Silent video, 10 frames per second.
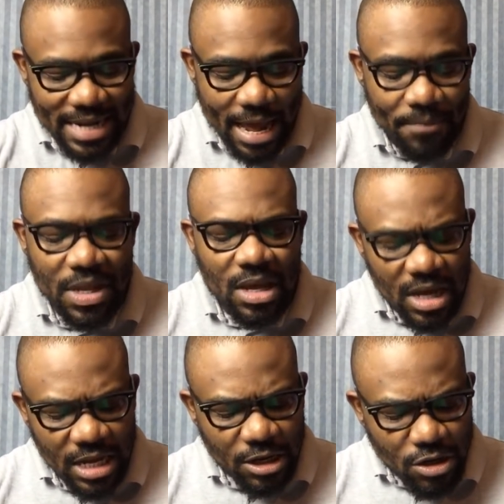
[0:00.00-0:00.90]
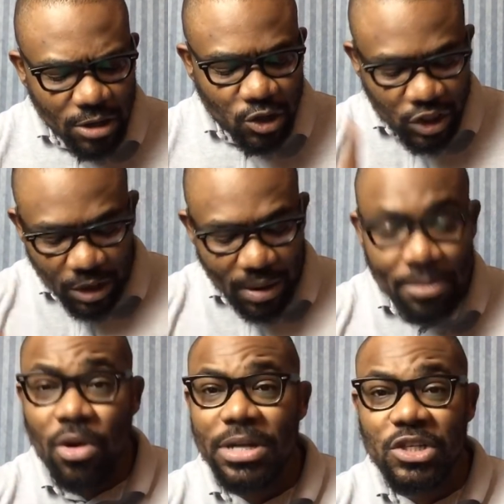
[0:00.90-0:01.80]
Now, in a nutshell,
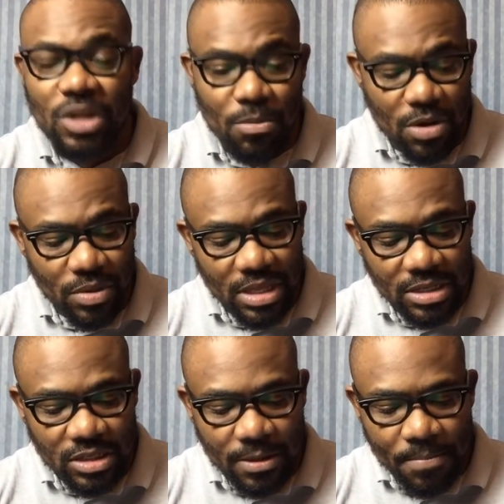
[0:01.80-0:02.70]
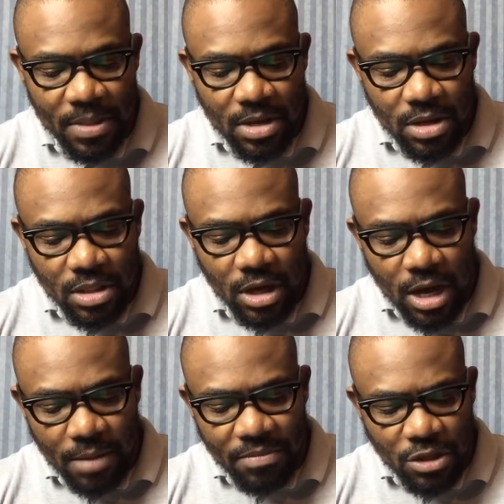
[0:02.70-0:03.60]
I'm going somewhere with this.
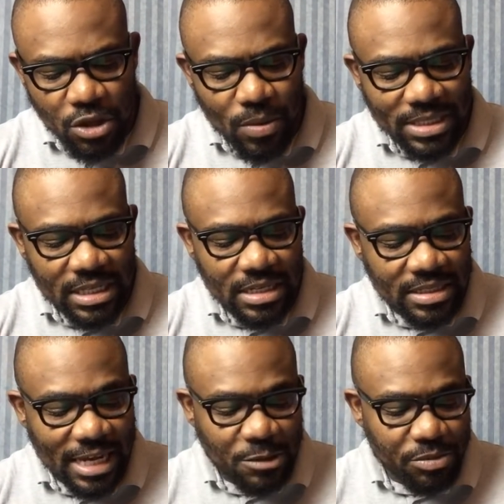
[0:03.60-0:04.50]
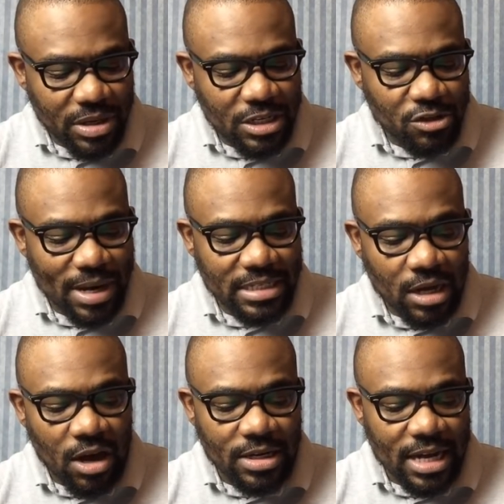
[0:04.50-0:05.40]
The USA is desperately trying to
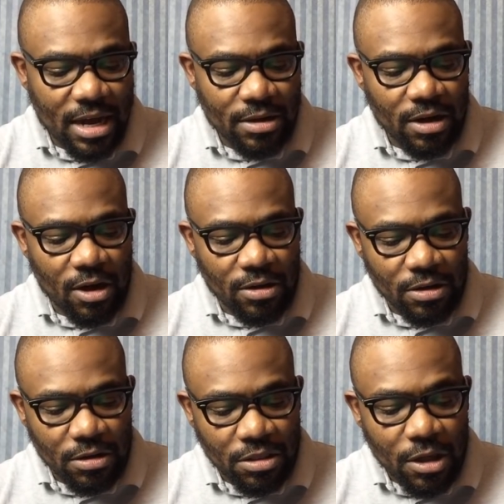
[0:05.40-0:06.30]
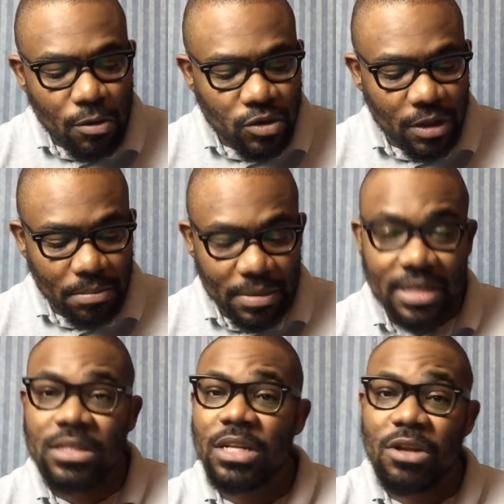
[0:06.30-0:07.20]
cut down on those
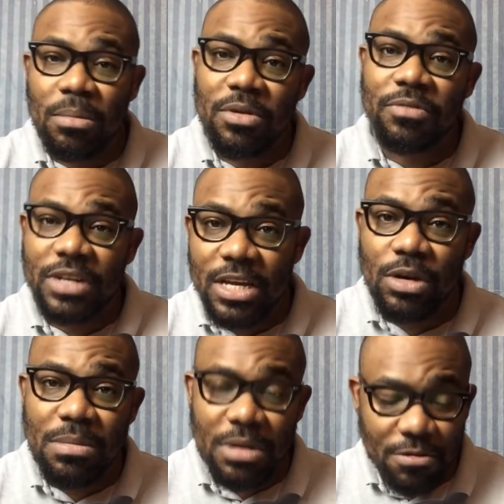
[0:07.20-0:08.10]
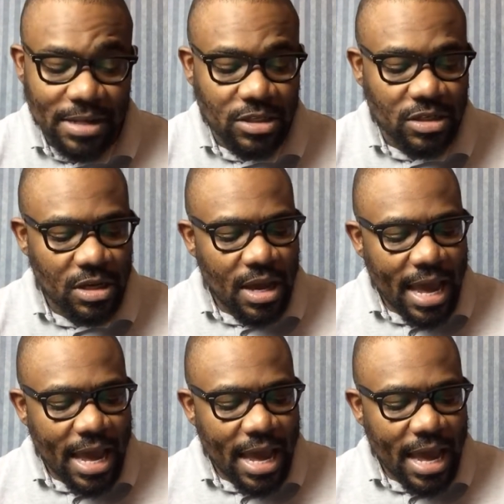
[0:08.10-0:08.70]
numbers, the number of illegal immigrants.